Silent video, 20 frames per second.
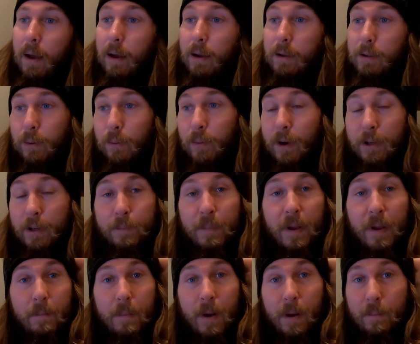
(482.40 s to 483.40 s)
Also want to
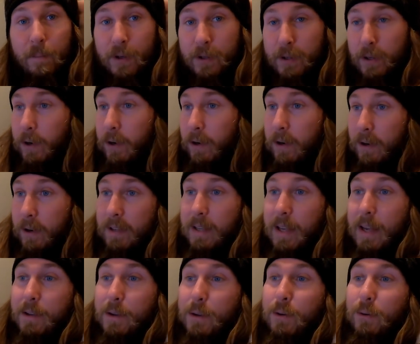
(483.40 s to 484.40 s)
speak about Berserkers.
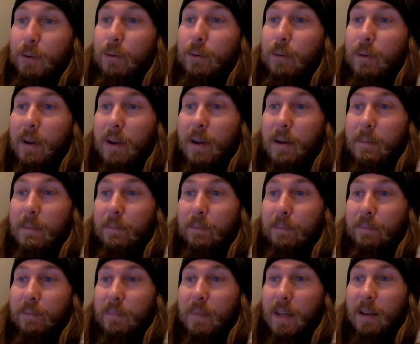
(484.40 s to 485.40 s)
That too,
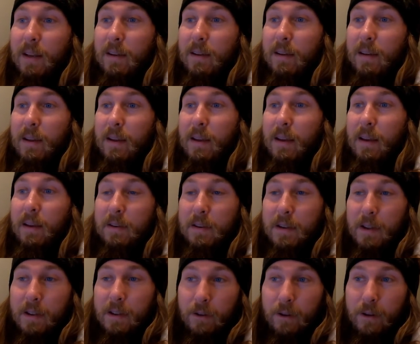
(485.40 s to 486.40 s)
it
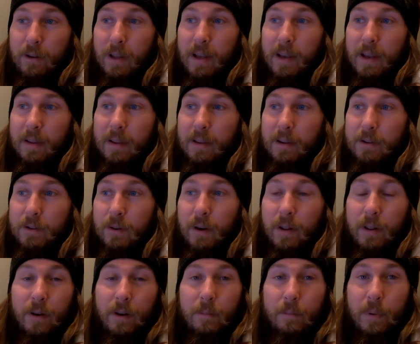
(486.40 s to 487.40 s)
did look like it in the
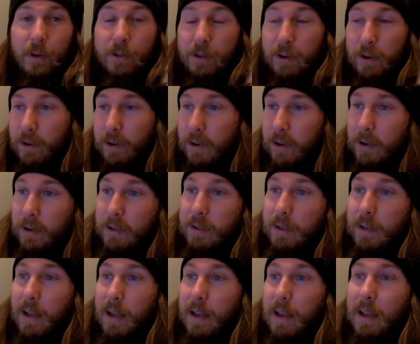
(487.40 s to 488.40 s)
trailer.
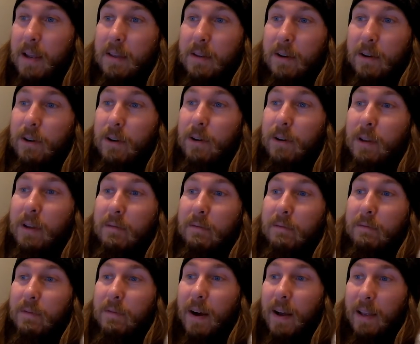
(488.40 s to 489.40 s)
Berserkers, like in the early
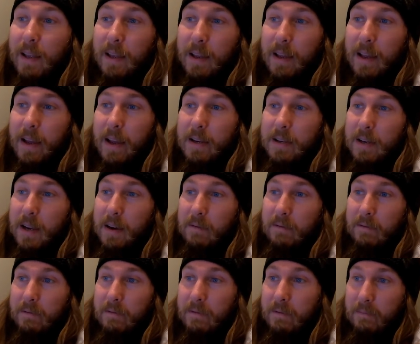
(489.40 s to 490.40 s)
Viking Age
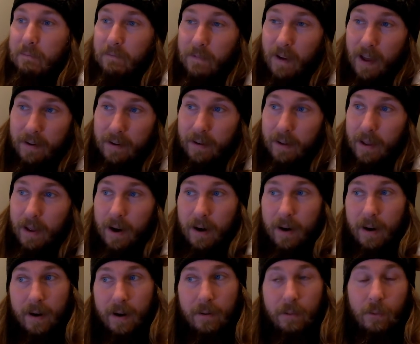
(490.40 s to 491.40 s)
and Vendel
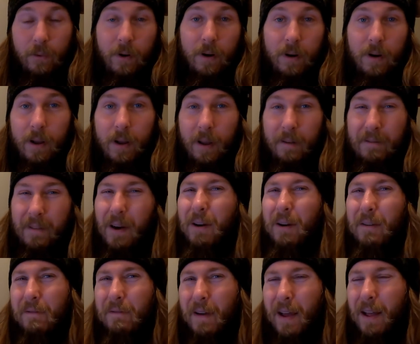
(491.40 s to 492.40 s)
era, were
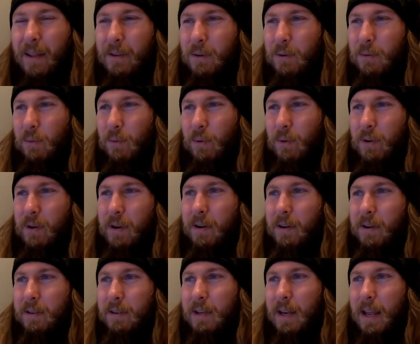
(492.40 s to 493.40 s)
very valued
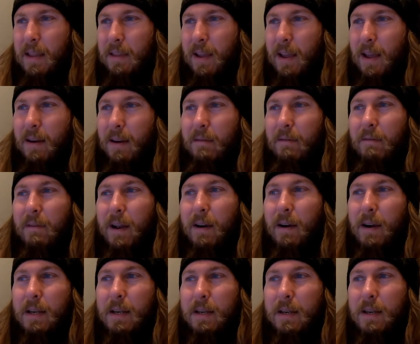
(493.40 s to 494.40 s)
warriors, and they had a
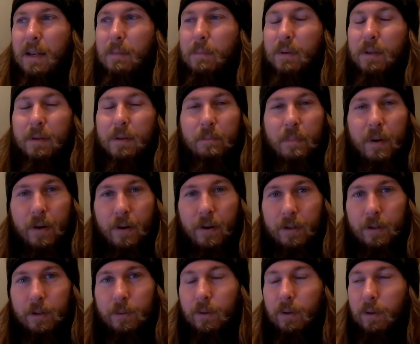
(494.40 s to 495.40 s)
very deep
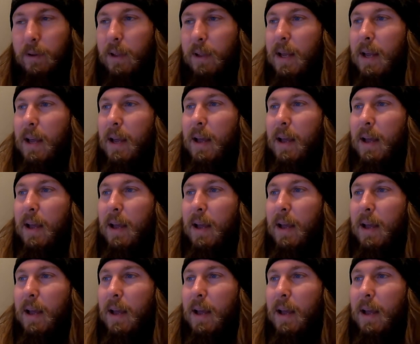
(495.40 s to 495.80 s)
spiritual